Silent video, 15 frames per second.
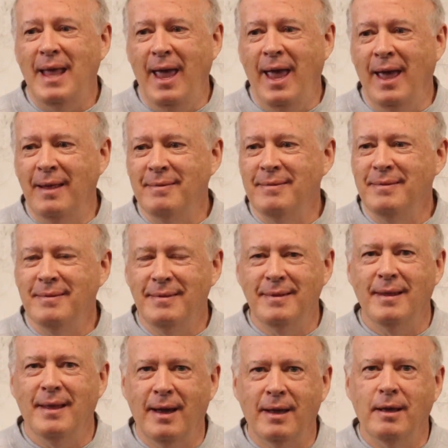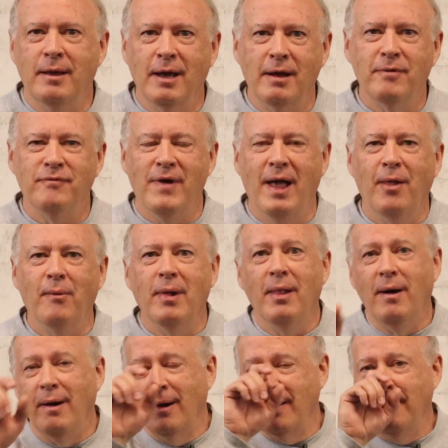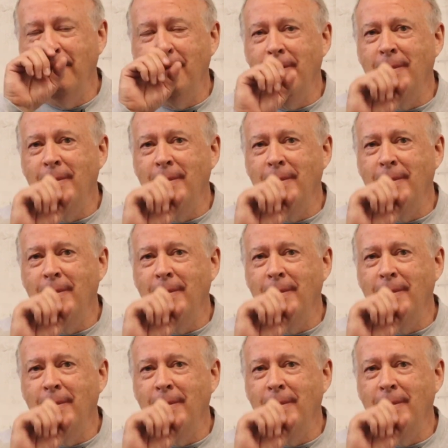and I can kind of follow along.